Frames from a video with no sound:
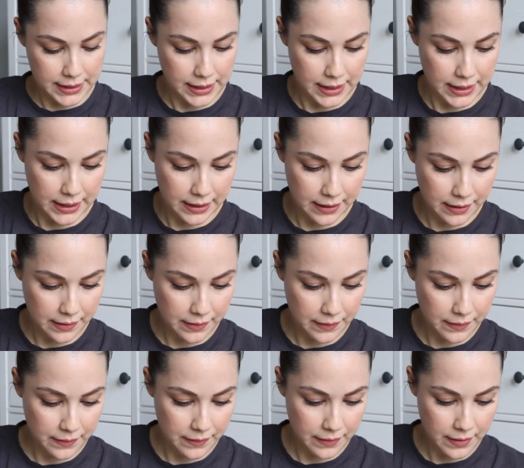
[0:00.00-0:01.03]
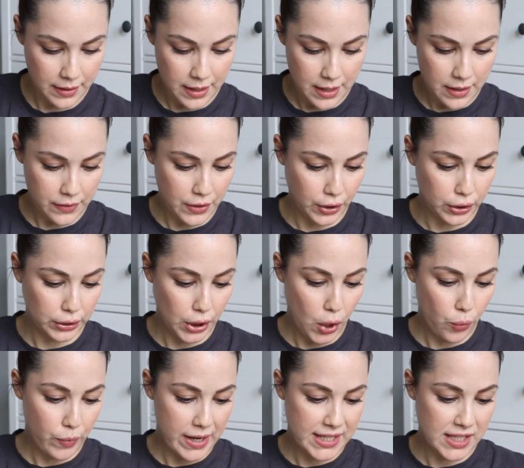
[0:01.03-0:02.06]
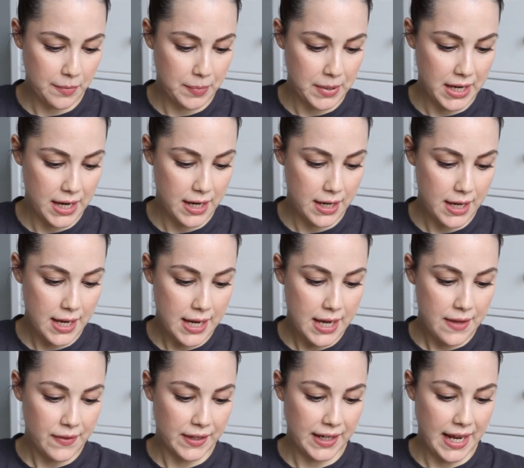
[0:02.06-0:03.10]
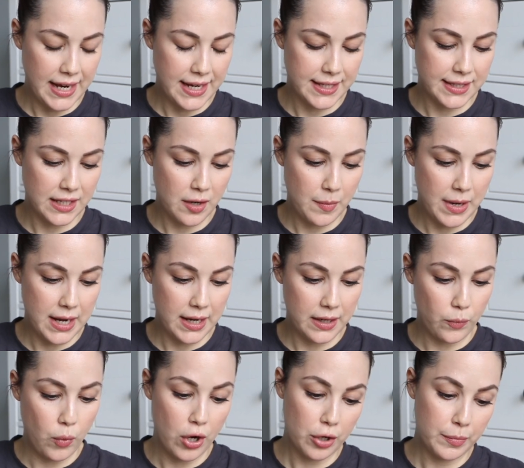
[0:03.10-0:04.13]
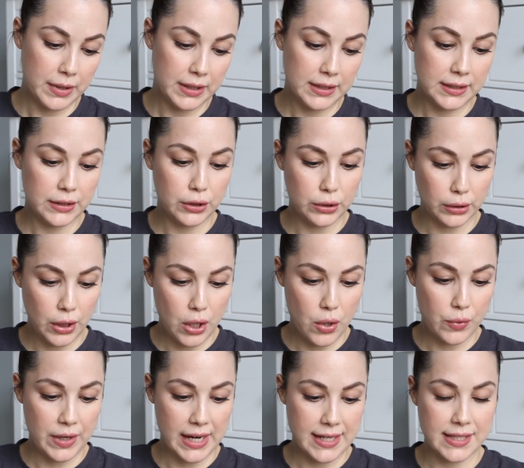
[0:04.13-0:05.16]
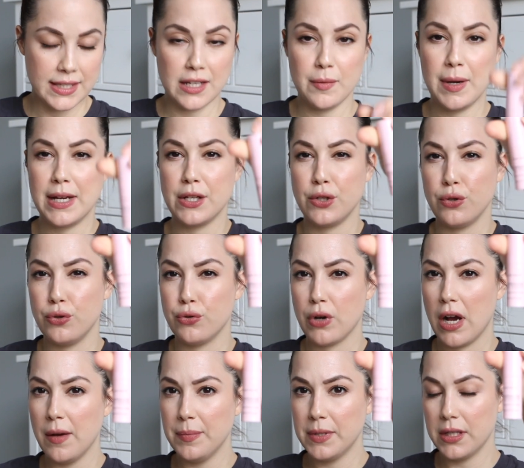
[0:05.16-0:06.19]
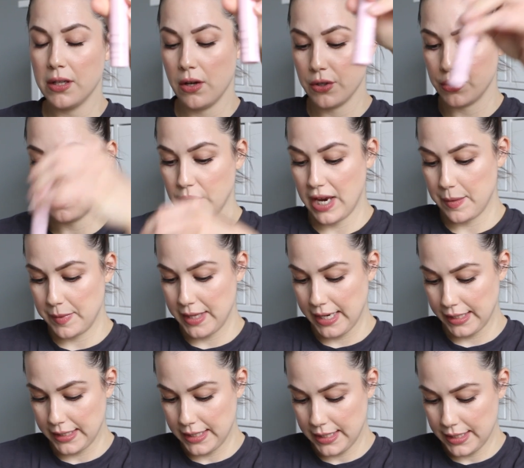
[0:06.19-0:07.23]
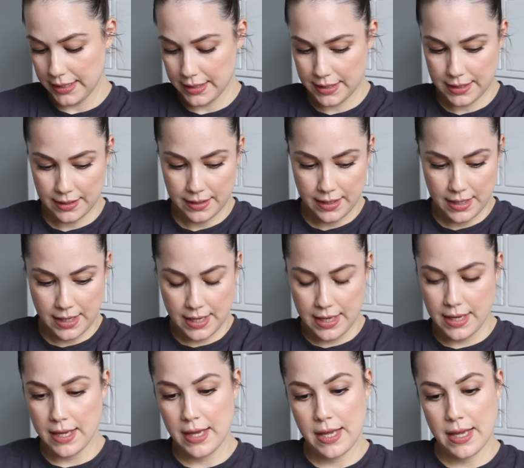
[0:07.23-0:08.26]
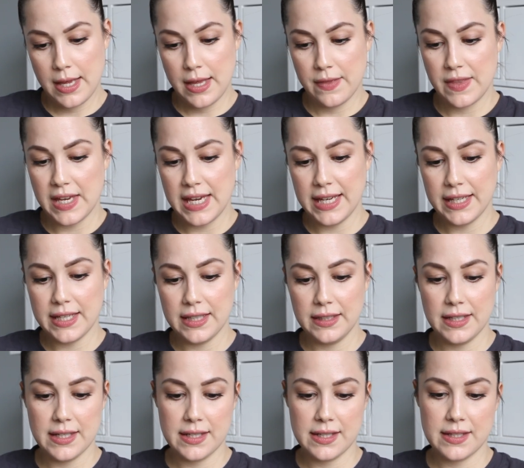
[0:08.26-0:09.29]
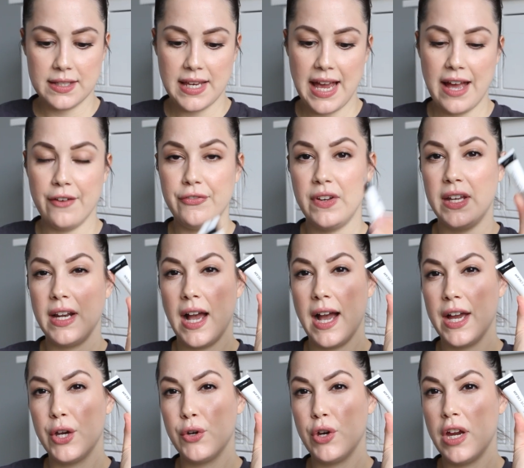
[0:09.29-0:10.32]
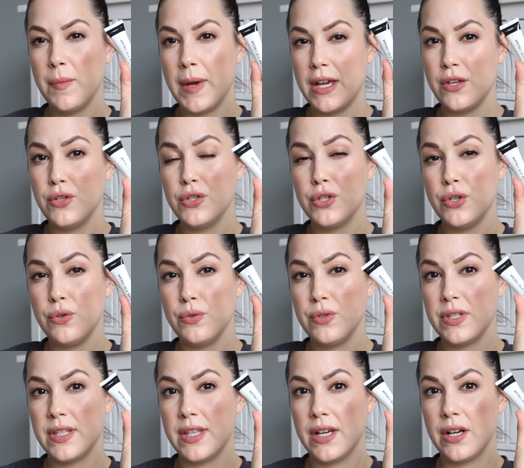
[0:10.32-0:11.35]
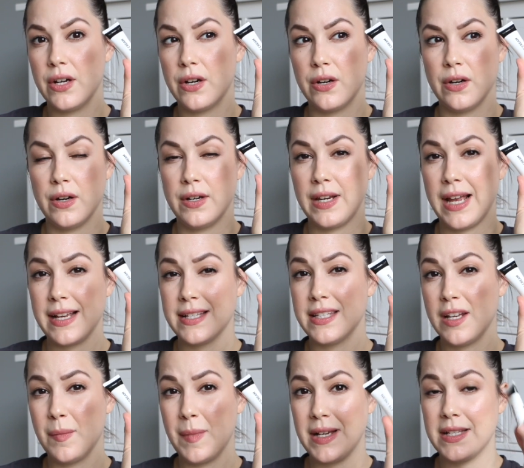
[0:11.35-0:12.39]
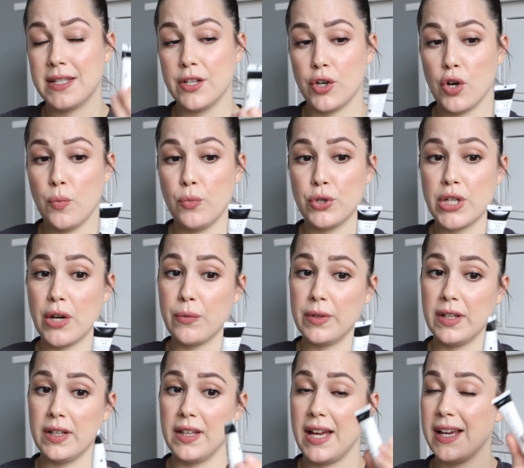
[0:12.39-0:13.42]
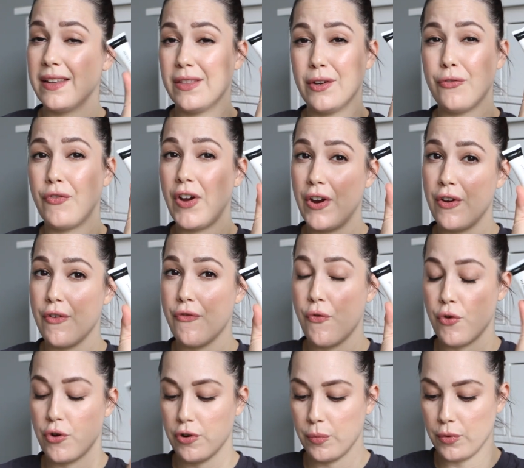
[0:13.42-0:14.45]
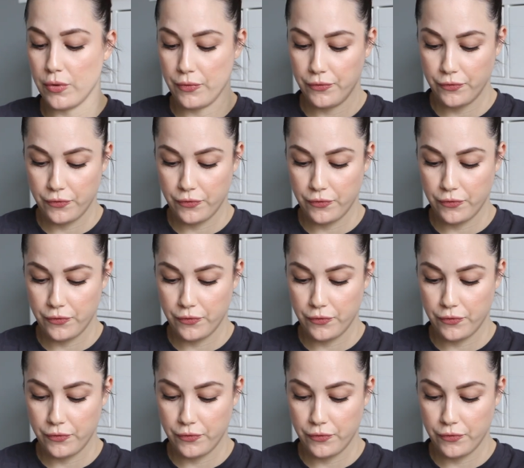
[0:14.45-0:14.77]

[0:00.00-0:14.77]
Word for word: see. The Glow Recipe, the Niacinamide Watermelon Glow Niacinamide Dew Drops also came in that kit. The Inky List Caffeine Eye Cream. I used to use their Niacinamide Serum, which I really like. They're very affordable